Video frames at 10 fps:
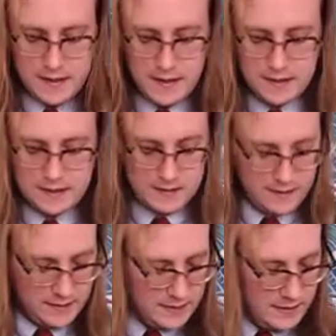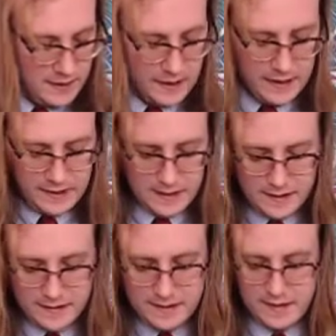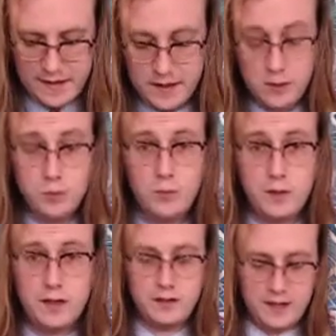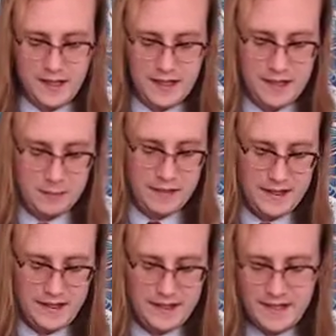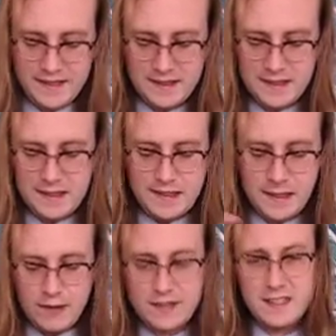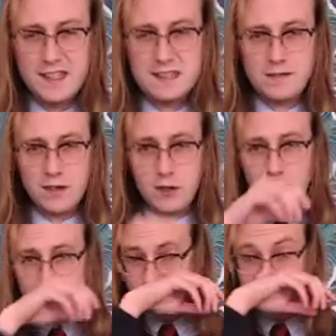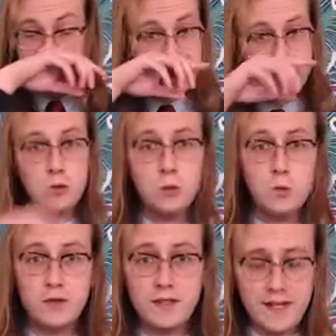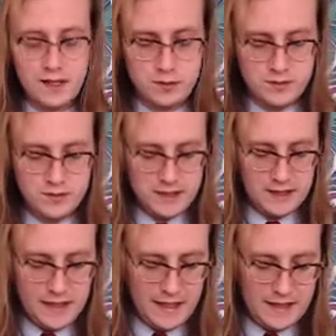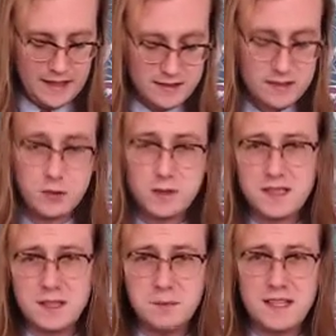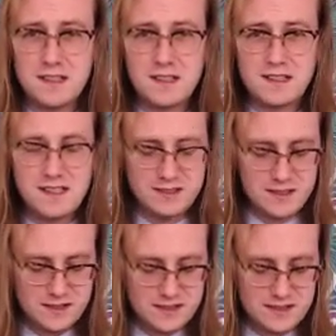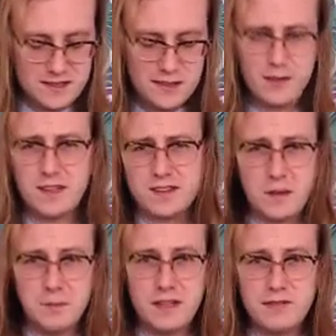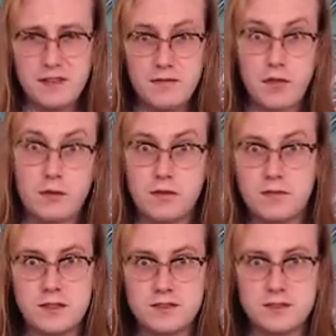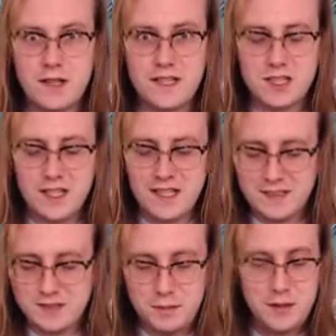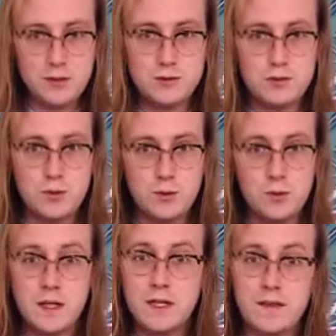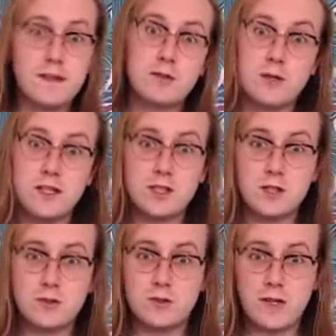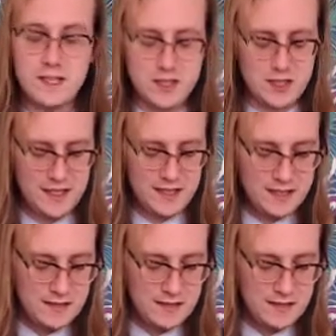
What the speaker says: Excellent. And now we'll cap that again. Now the tins have already cooled down, so it's going to be a little easier to seal. That's the benefit of the reverse dry shake as opposed to the traditional dry shake.